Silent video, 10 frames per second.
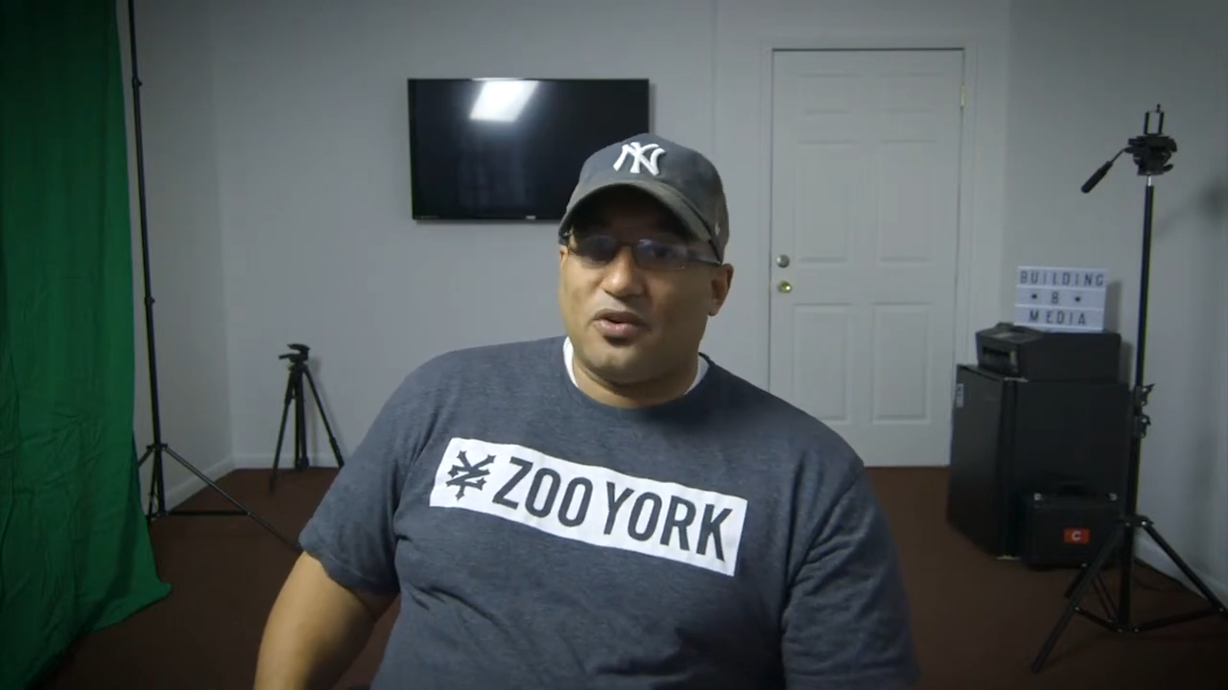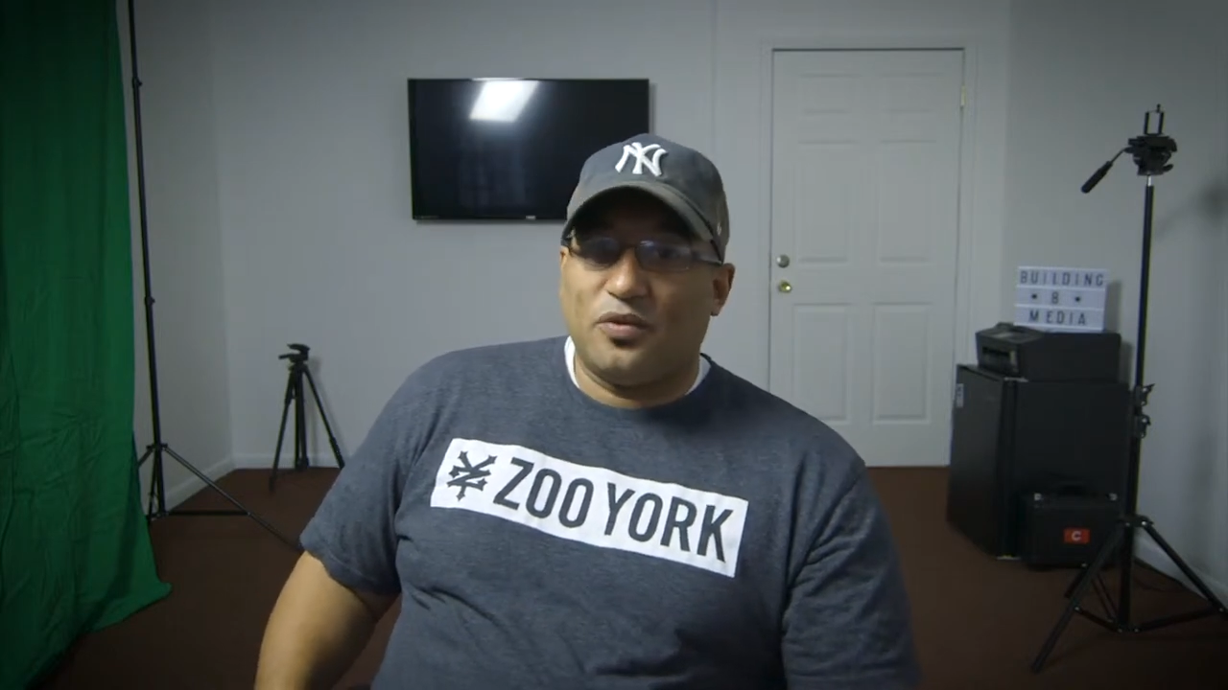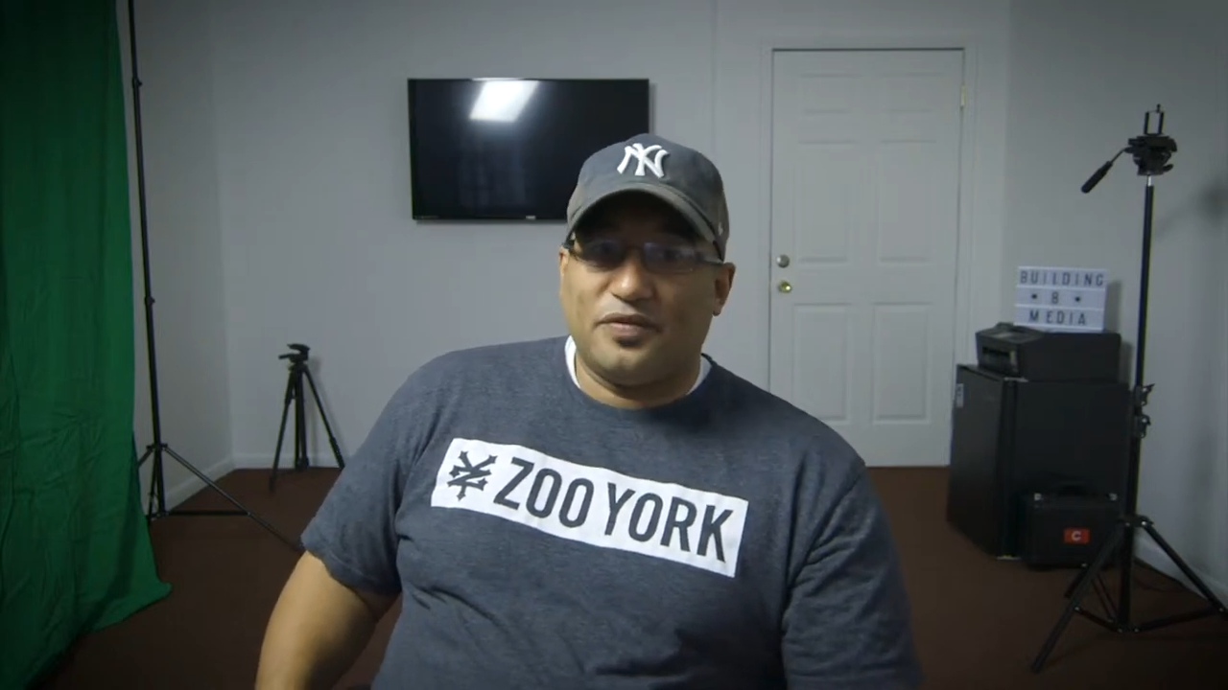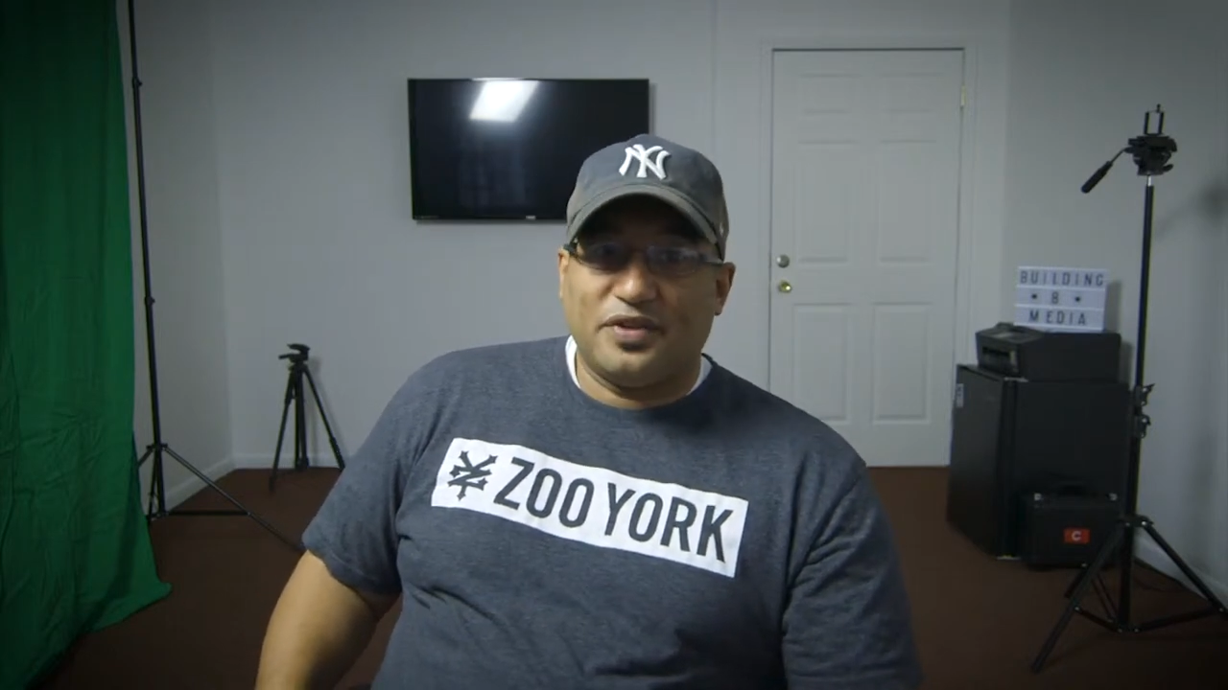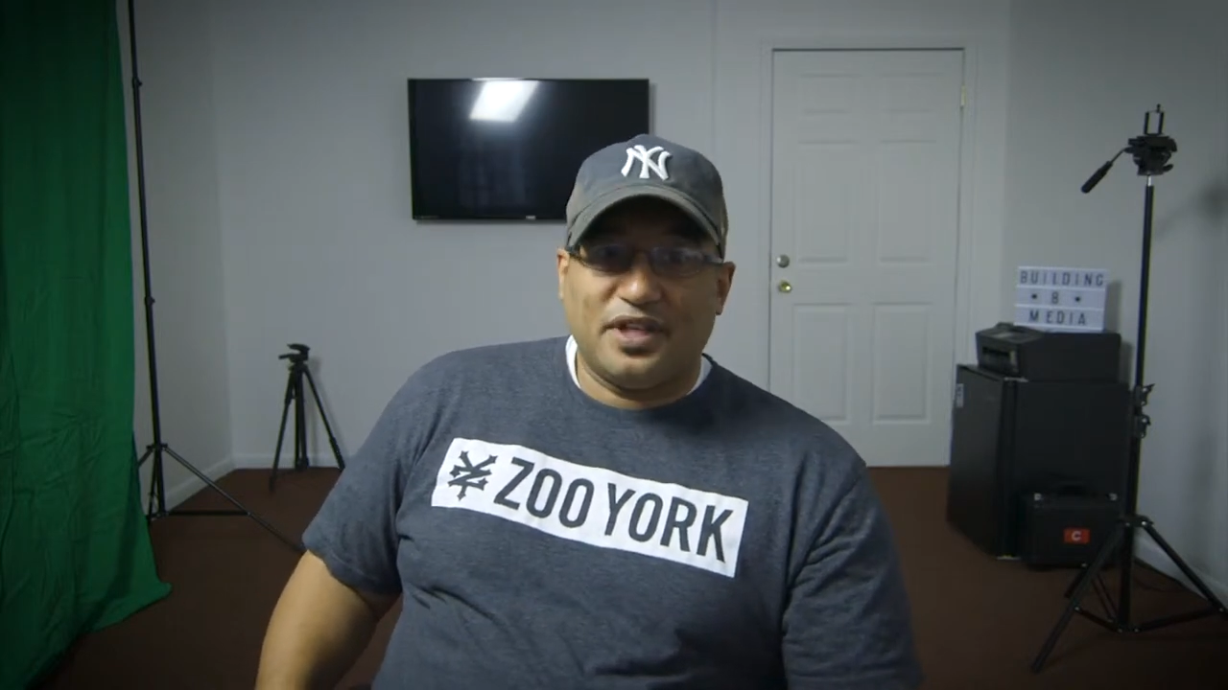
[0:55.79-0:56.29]

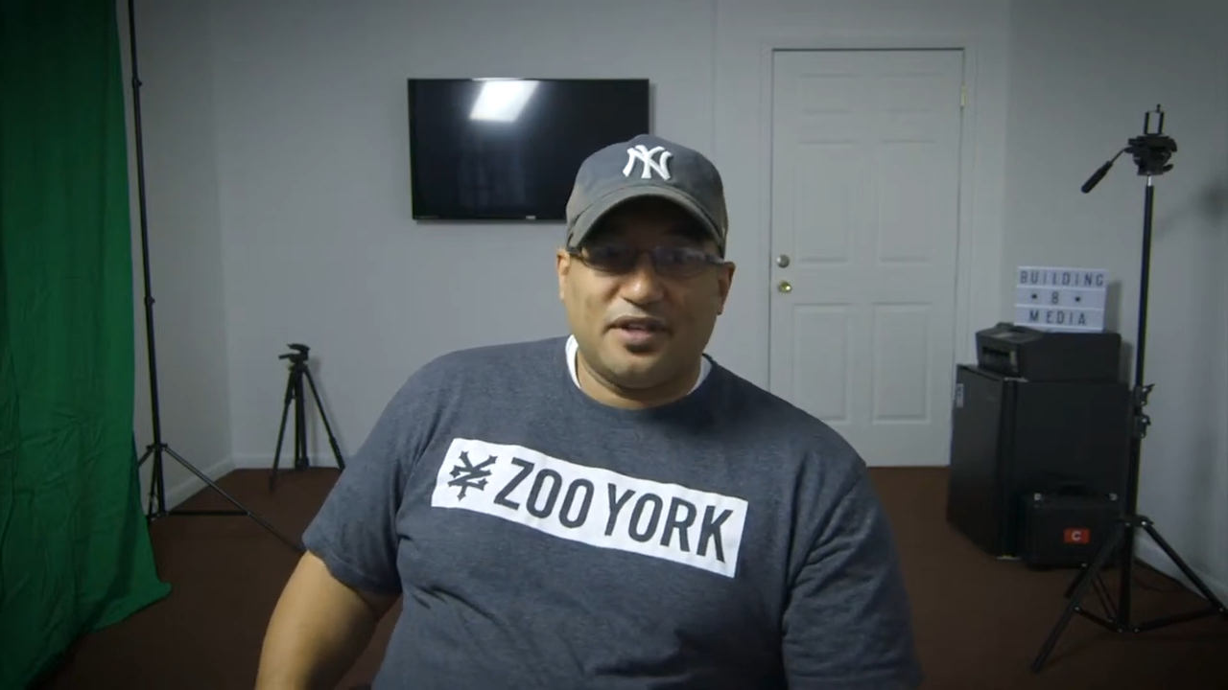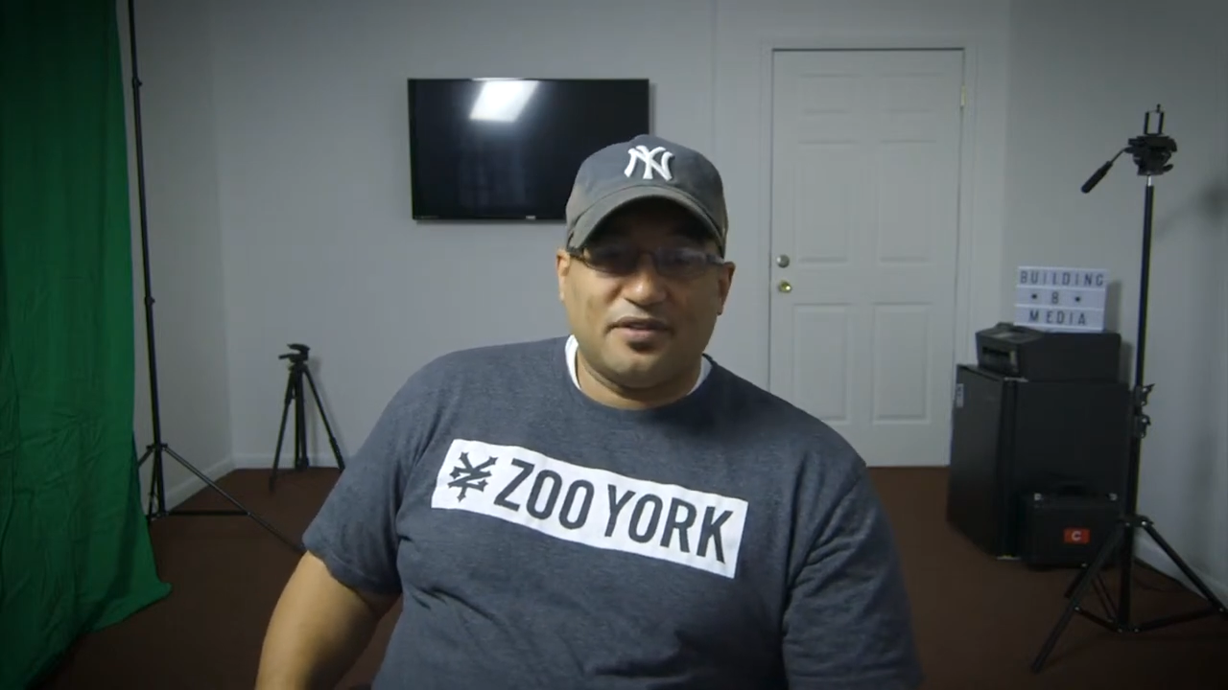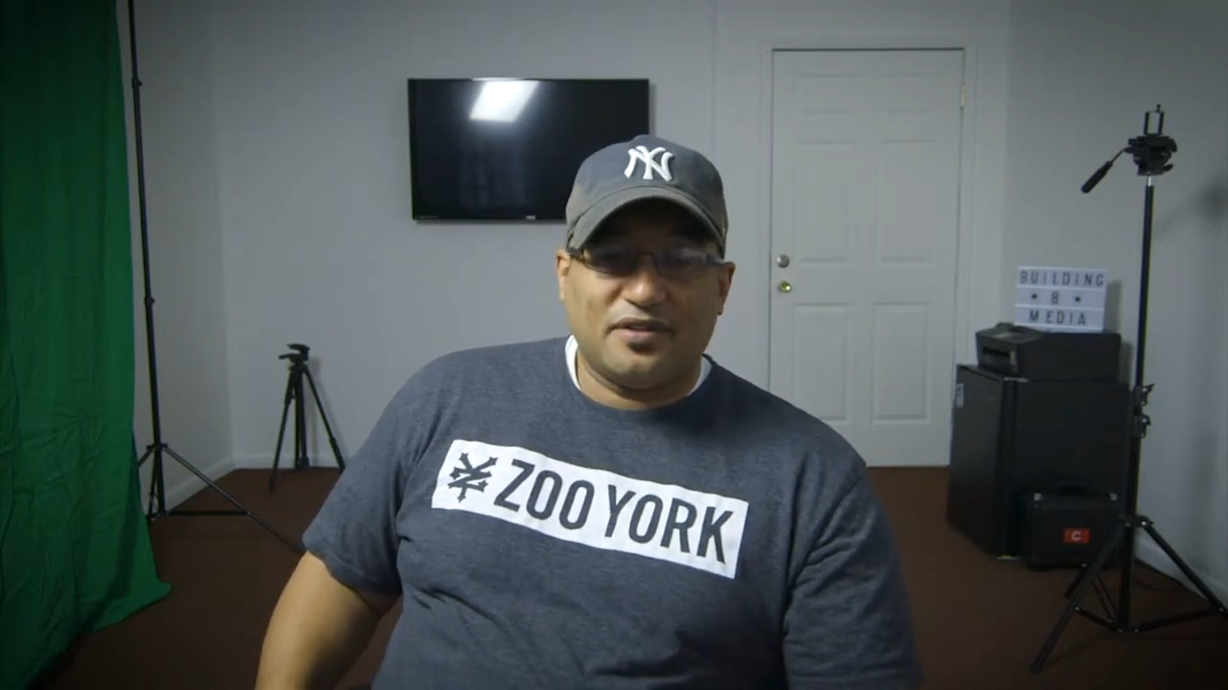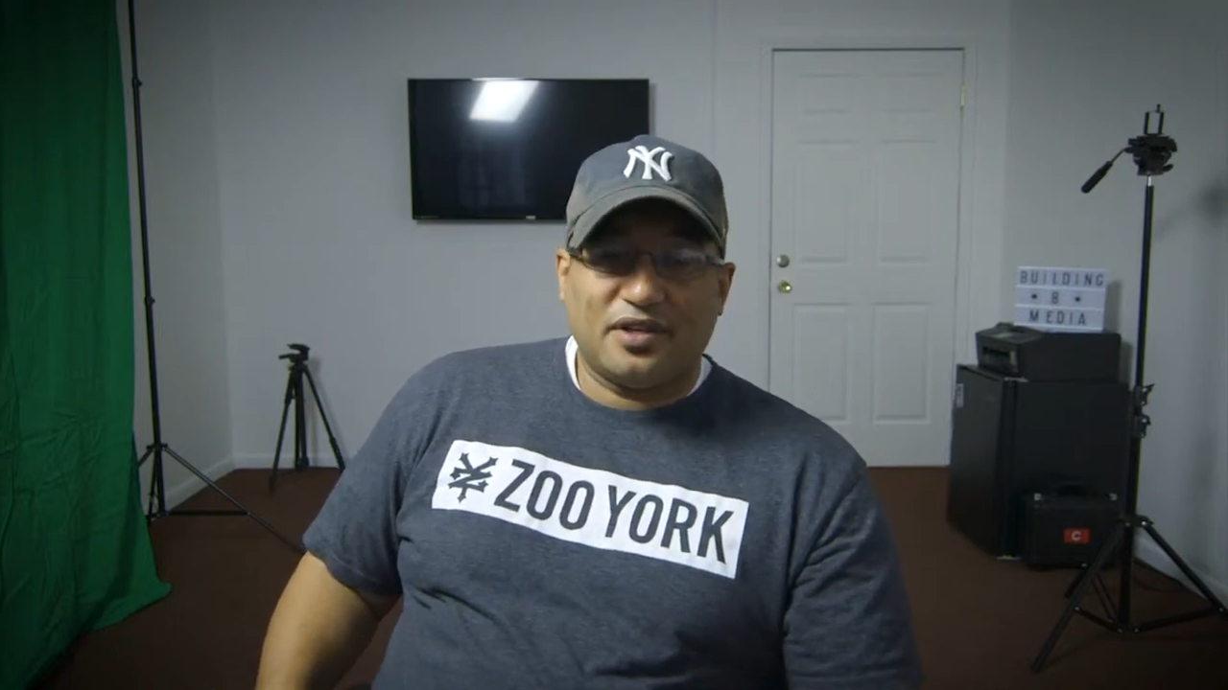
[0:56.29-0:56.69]
hopefully,